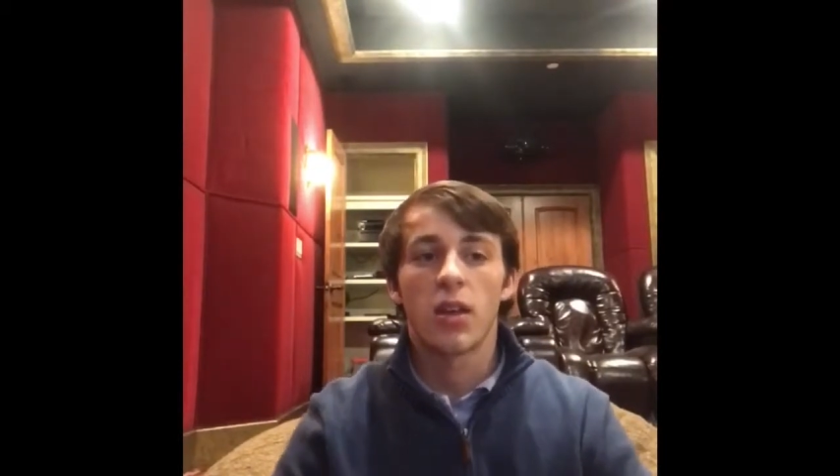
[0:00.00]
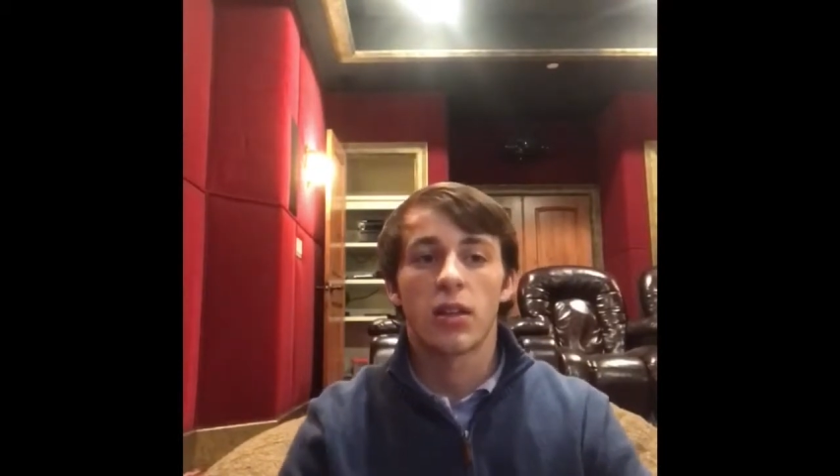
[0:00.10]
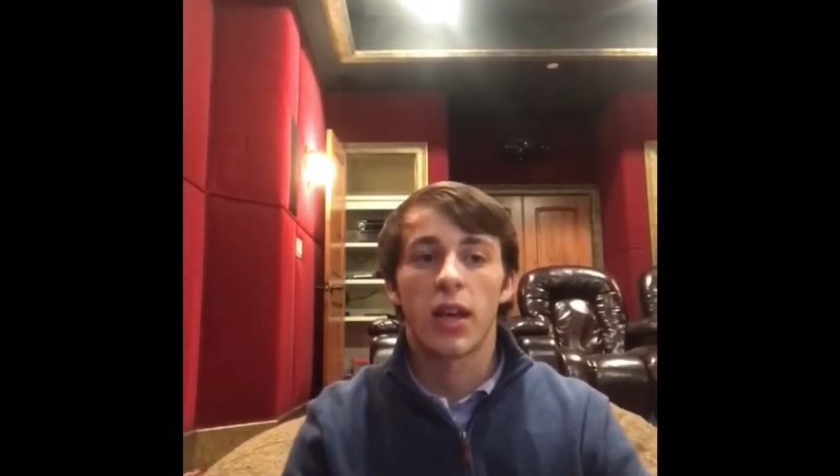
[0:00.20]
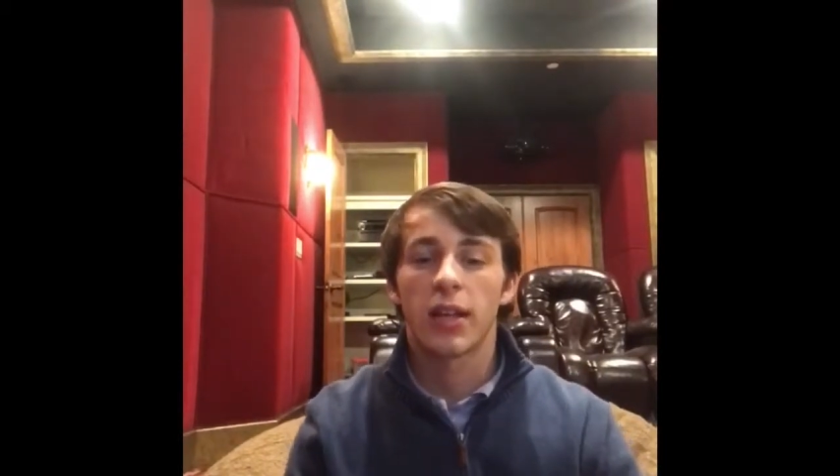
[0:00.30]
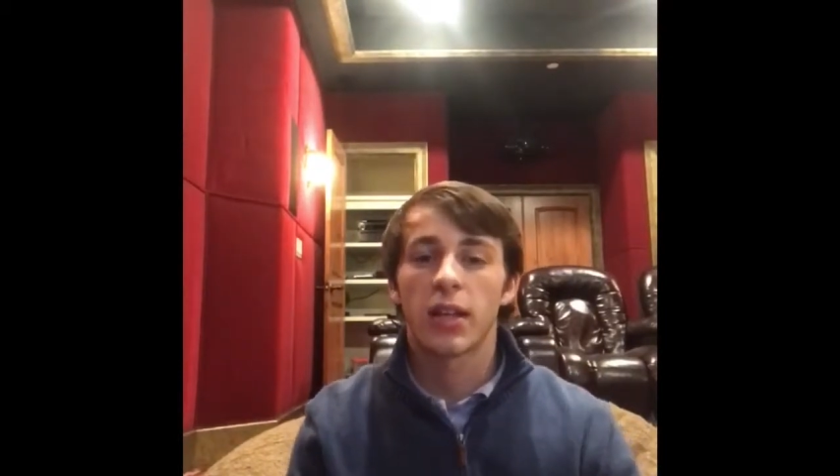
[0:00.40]

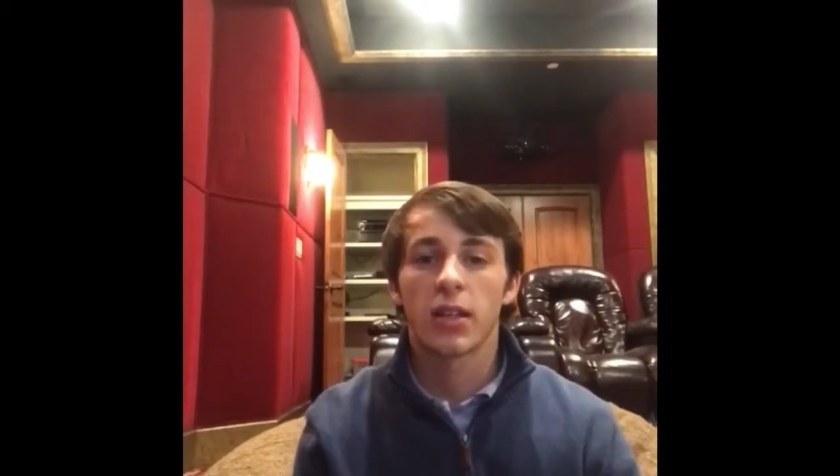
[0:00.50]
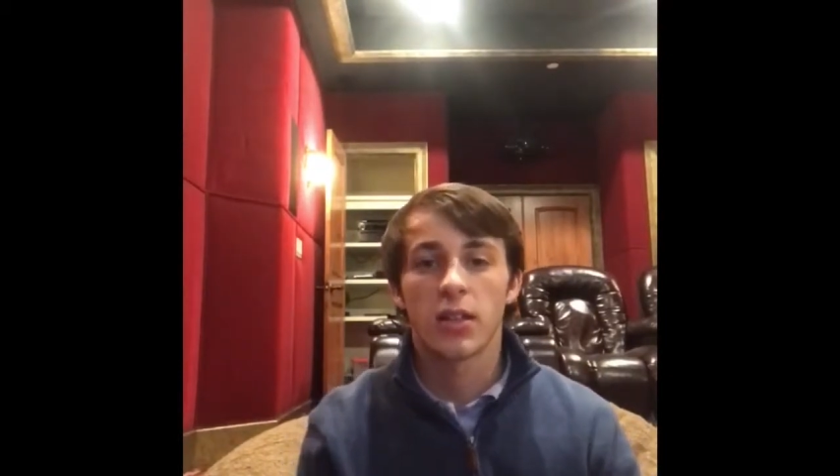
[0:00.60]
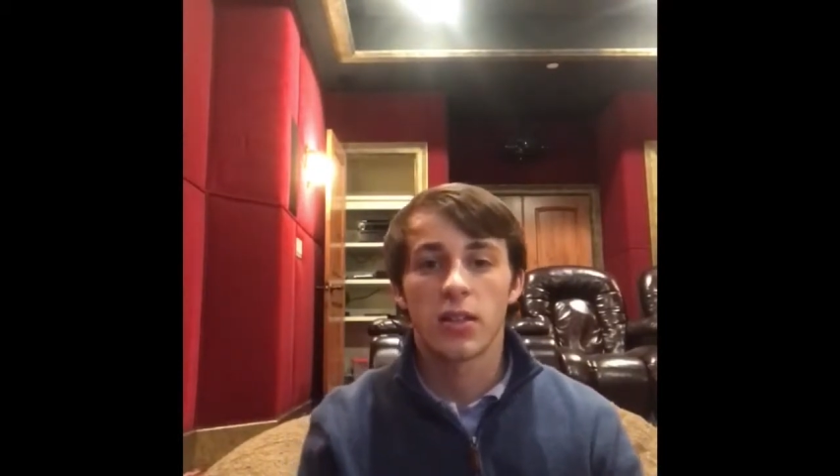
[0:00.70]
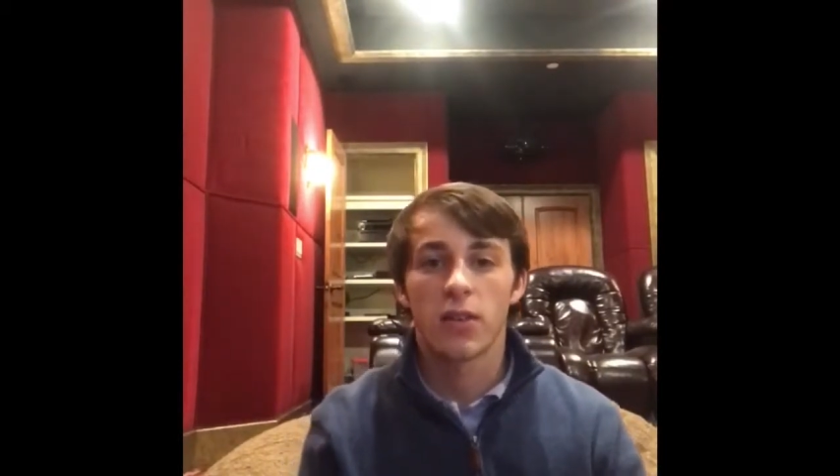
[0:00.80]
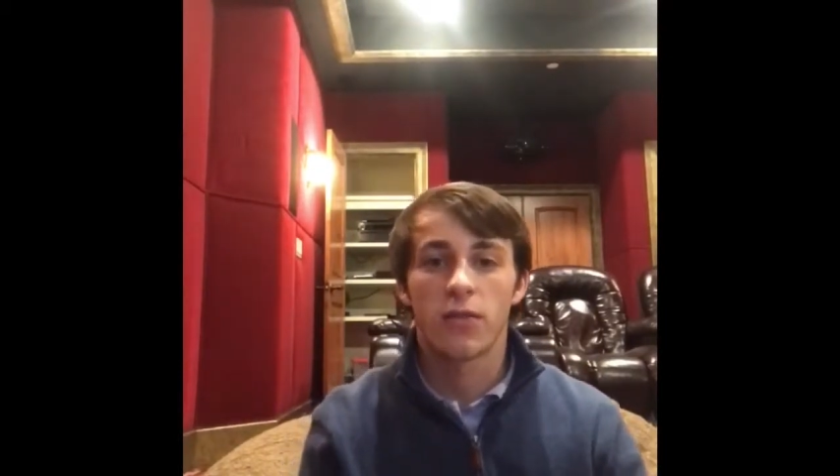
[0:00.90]
Lightning
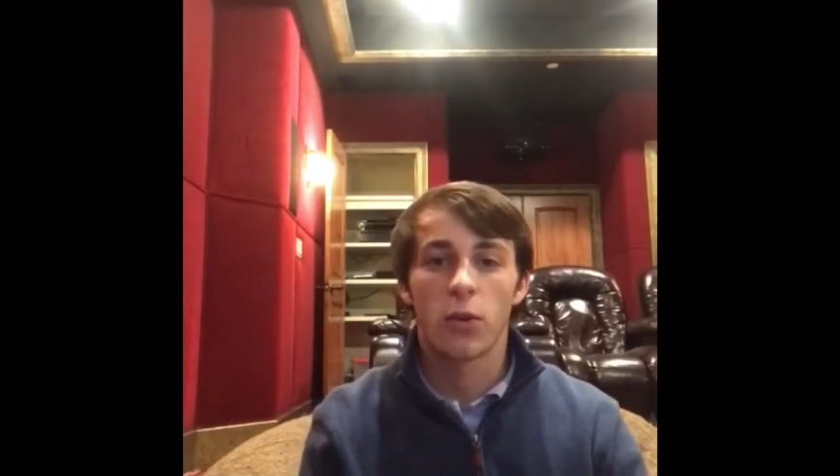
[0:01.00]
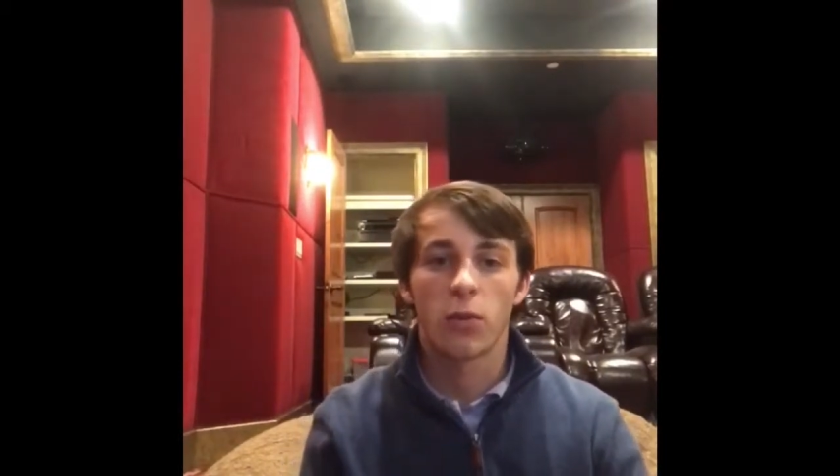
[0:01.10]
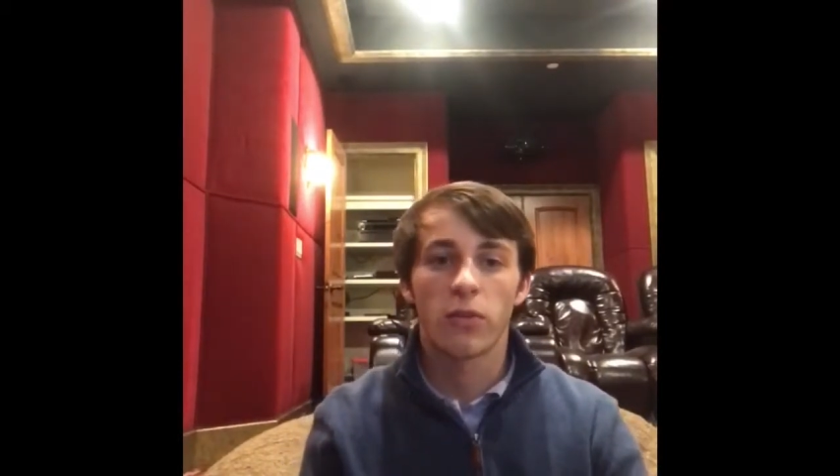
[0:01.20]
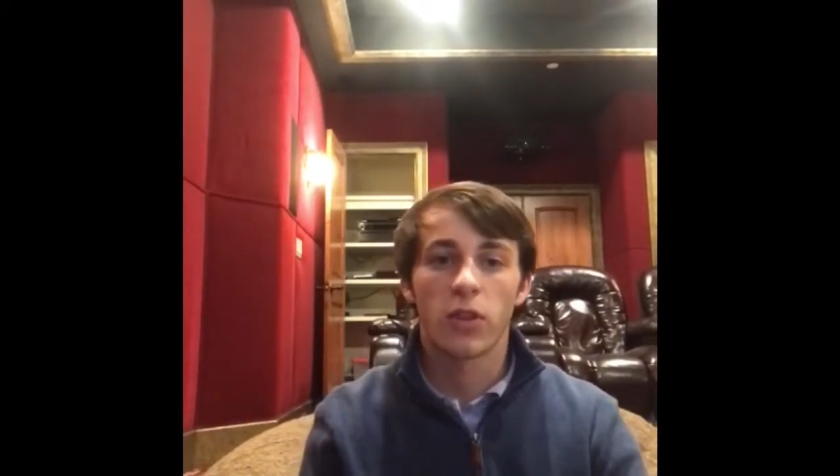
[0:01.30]
is a form of